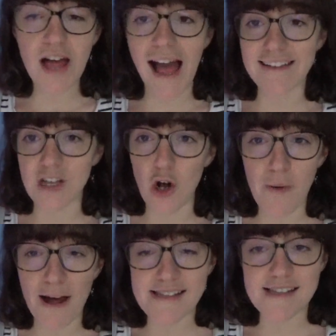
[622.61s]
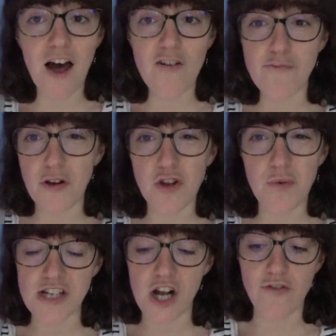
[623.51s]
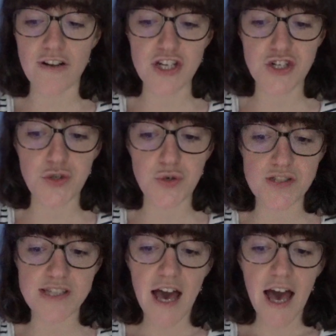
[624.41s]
and An Old Man's Love, both of which are really short.